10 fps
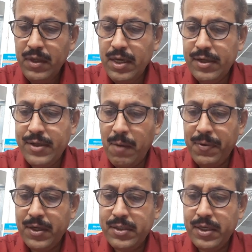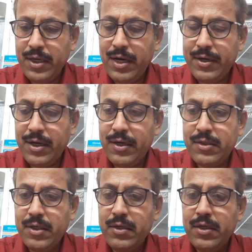Its application in the electric
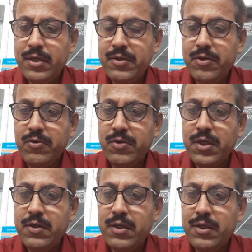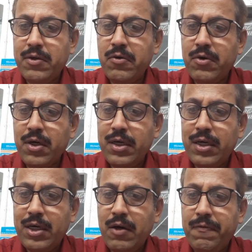industry, it is used since it is a good
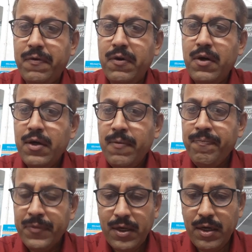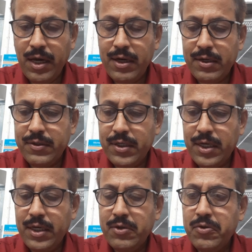conductor of
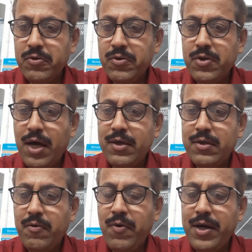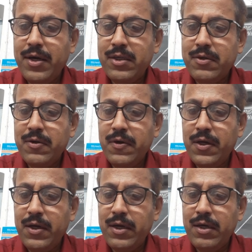electricity. It is used as wires in
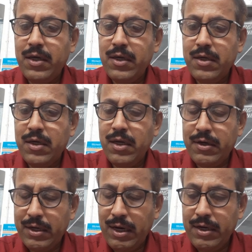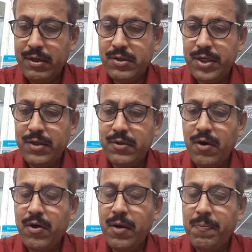the electrical industries
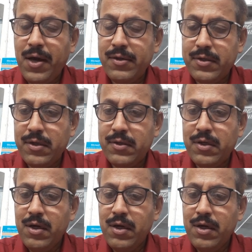or appliances,